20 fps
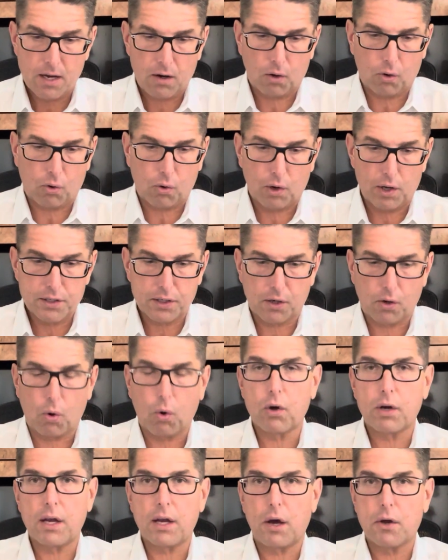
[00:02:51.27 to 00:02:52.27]
According to
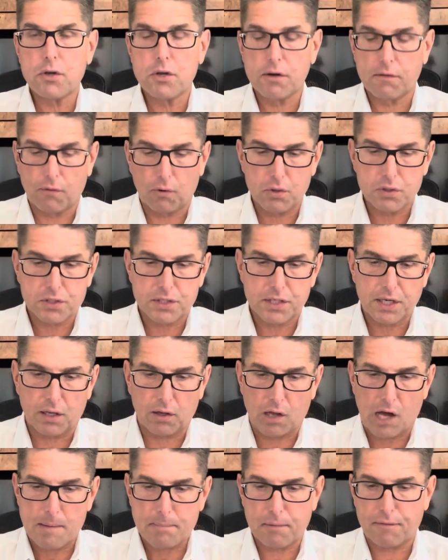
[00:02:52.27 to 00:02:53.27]
Cornell University
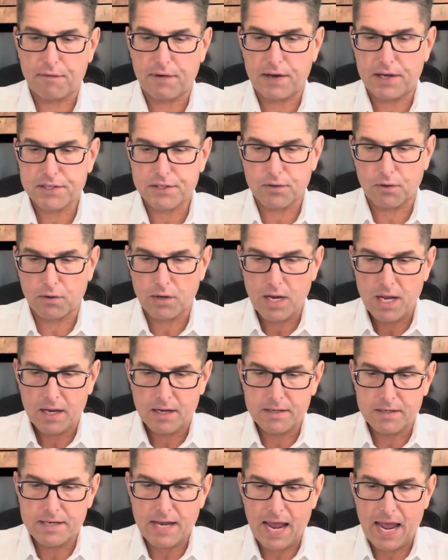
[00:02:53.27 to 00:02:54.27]
law professor
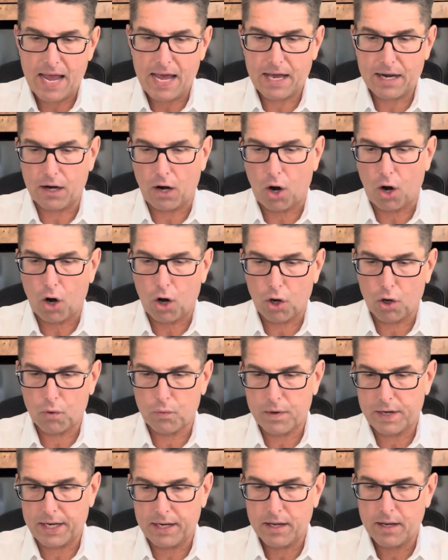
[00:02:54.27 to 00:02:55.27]
Dan
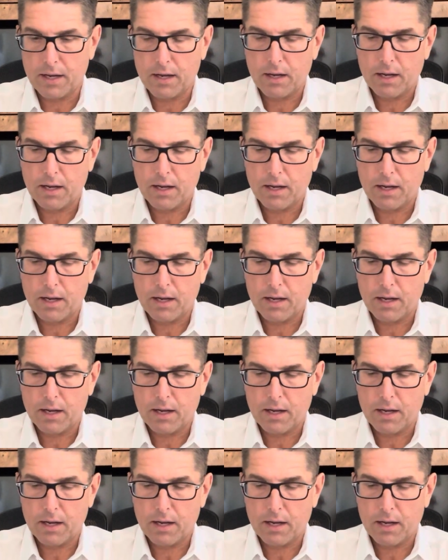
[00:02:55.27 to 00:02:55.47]
Ari,